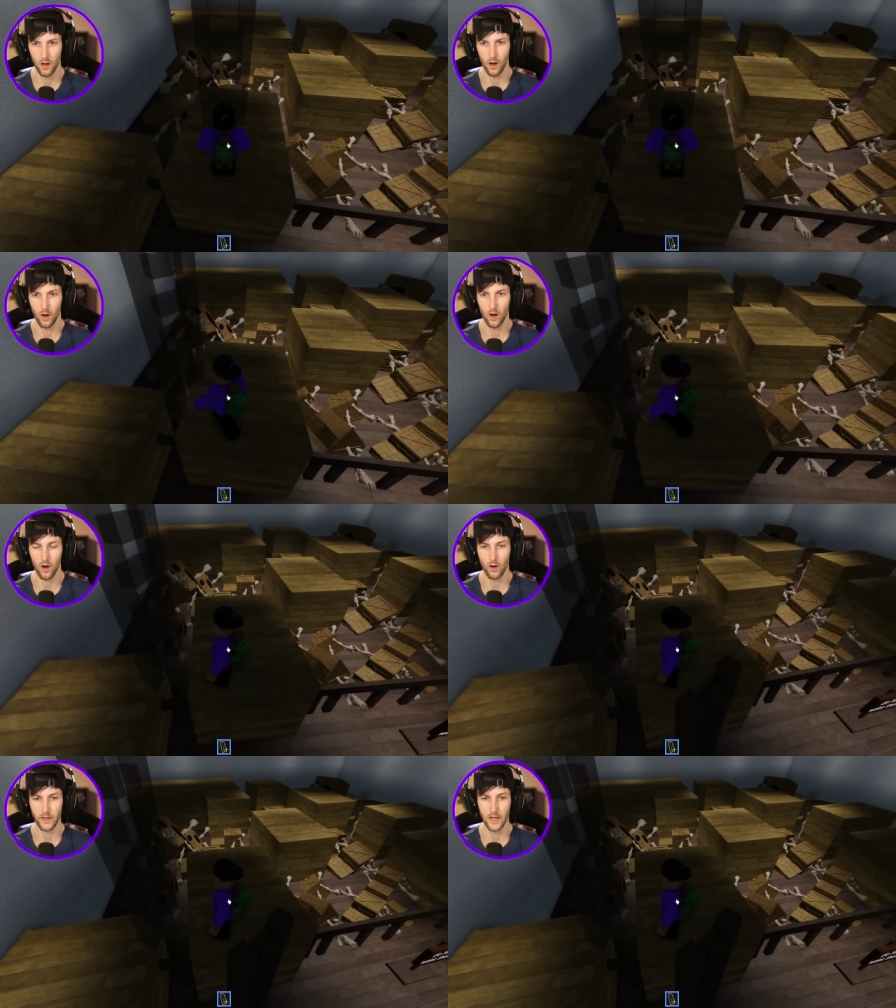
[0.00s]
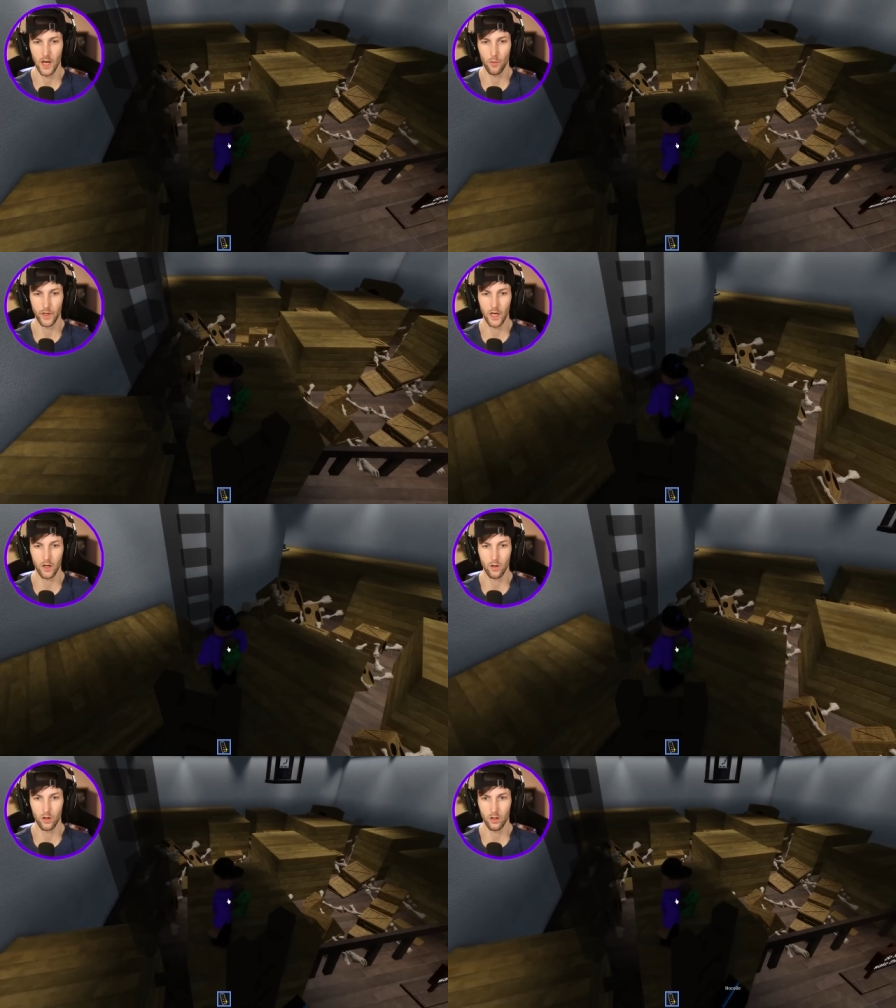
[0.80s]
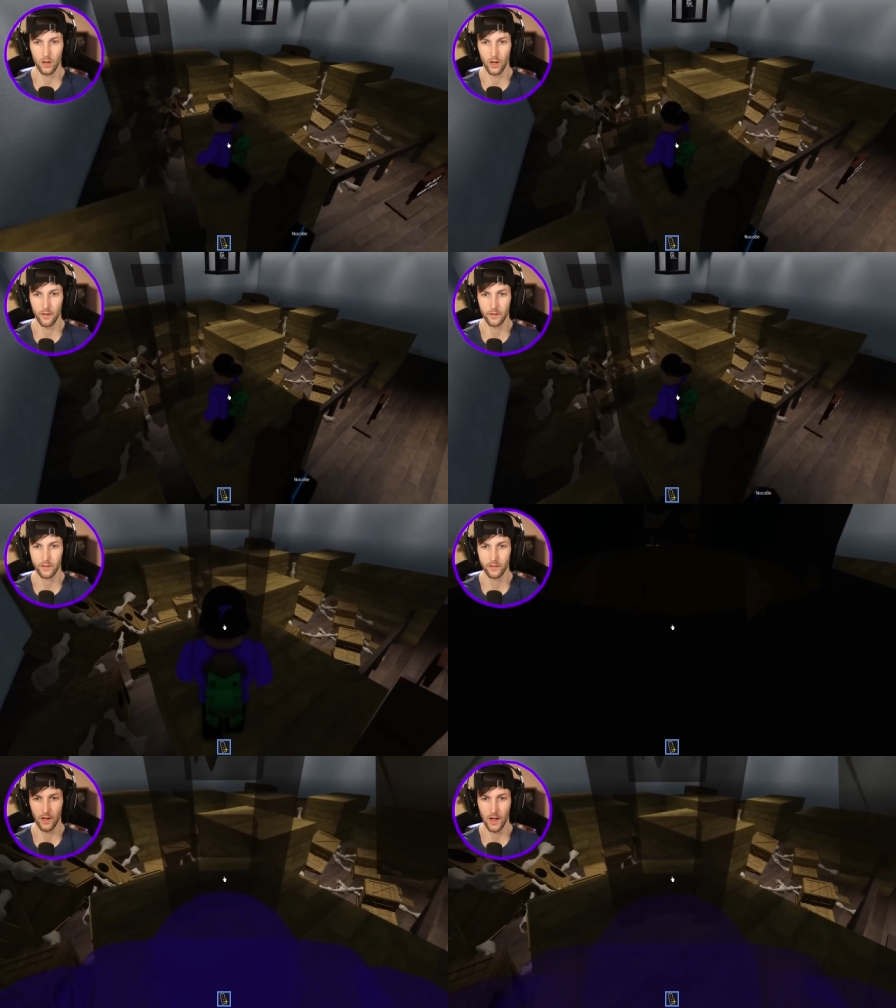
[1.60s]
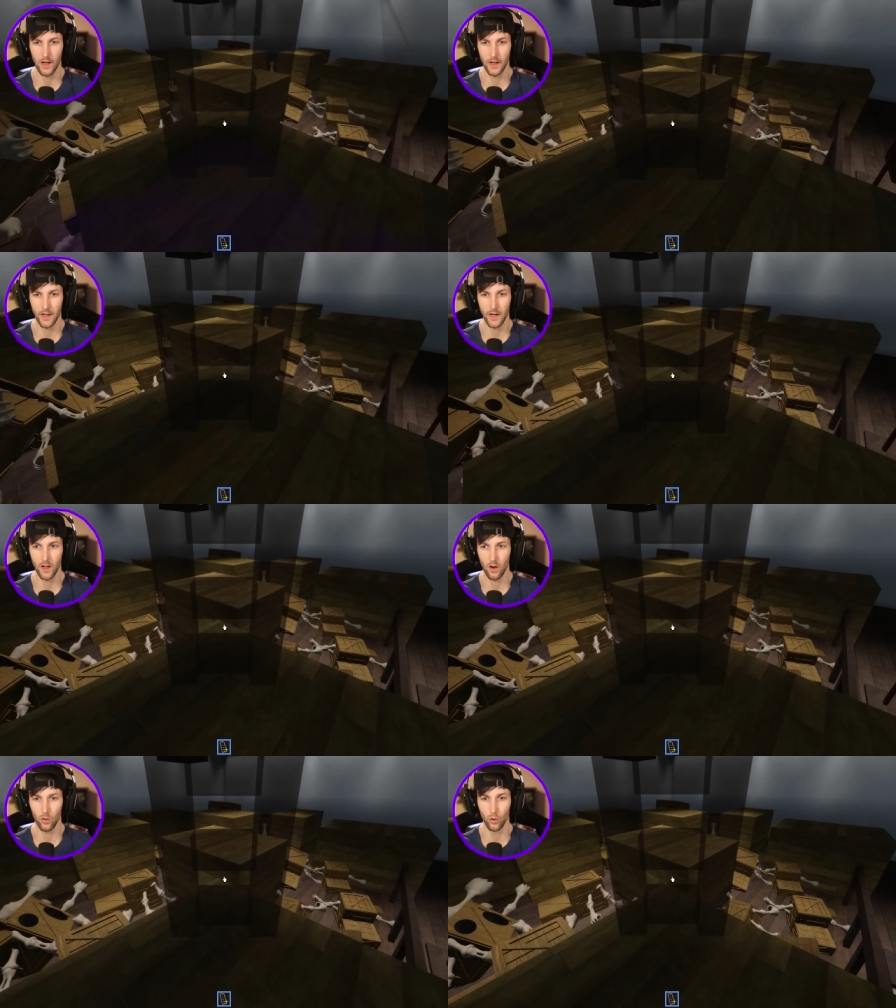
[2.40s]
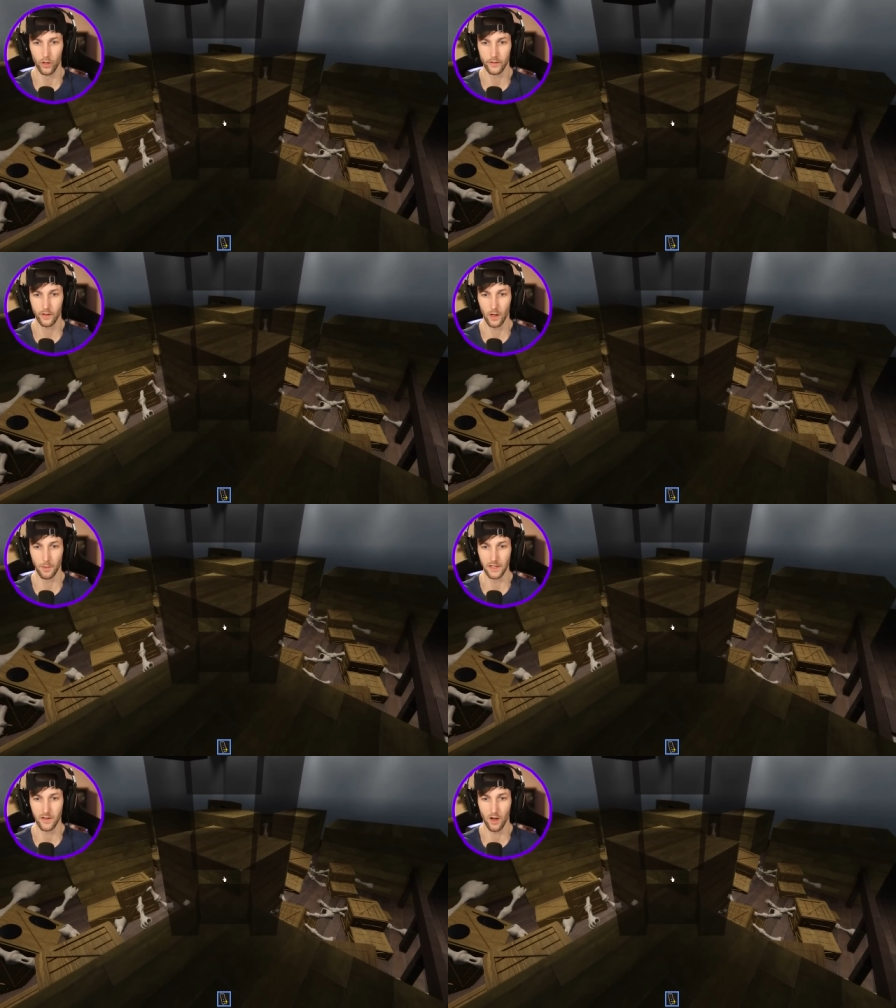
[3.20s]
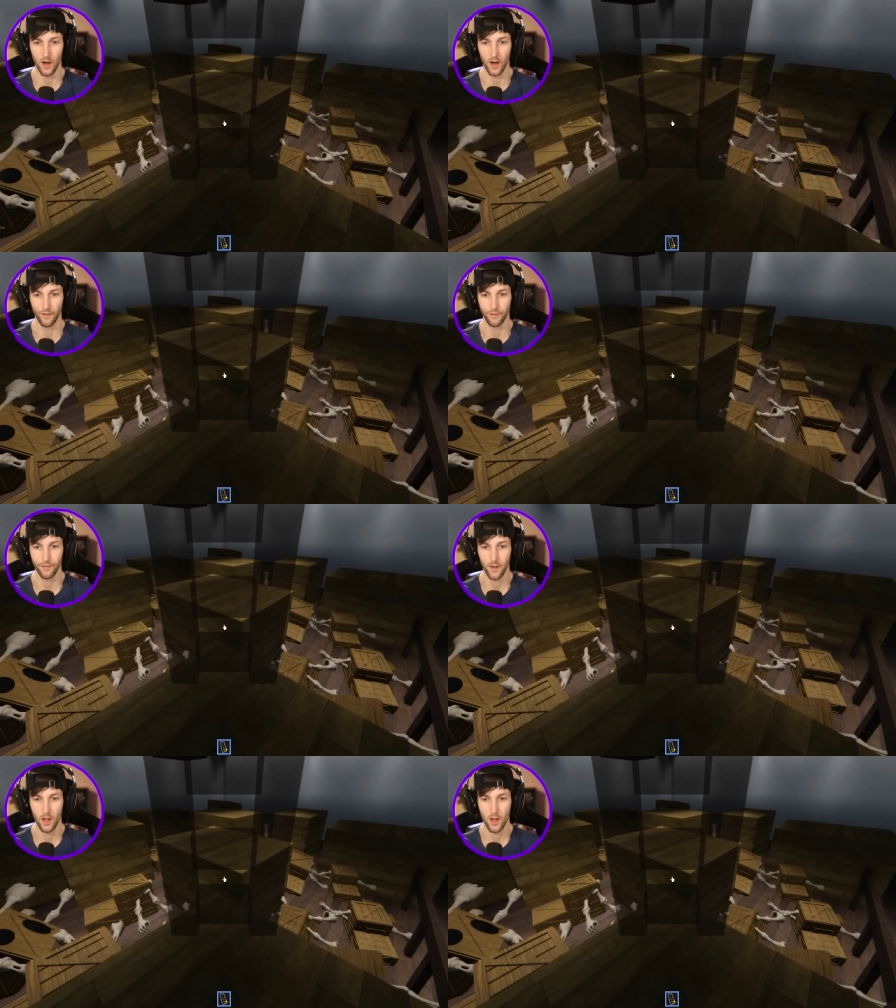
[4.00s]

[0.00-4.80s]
Oh, yeah, and we gotta go to the other side. Oh, this is gonna be tough.